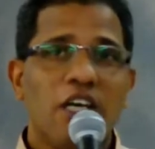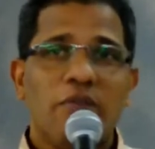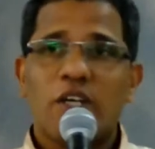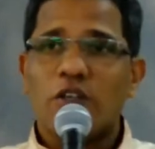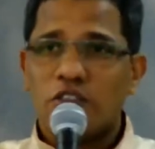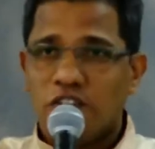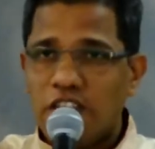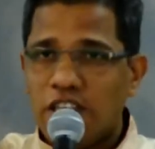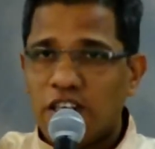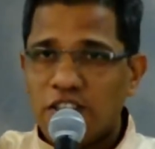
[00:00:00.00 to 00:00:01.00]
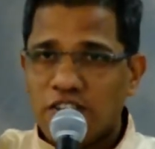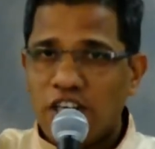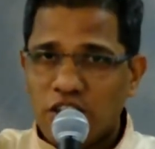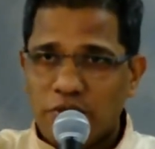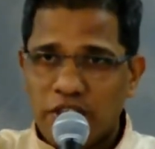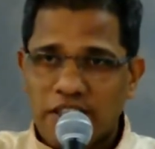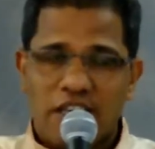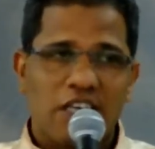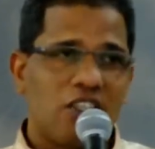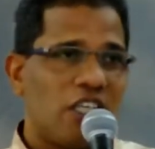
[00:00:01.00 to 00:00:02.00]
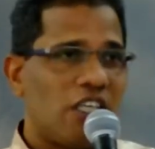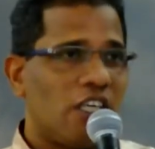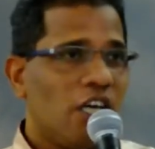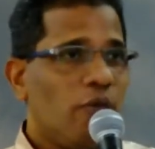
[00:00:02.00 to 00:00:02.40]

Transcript: We are going to see the result of the correction.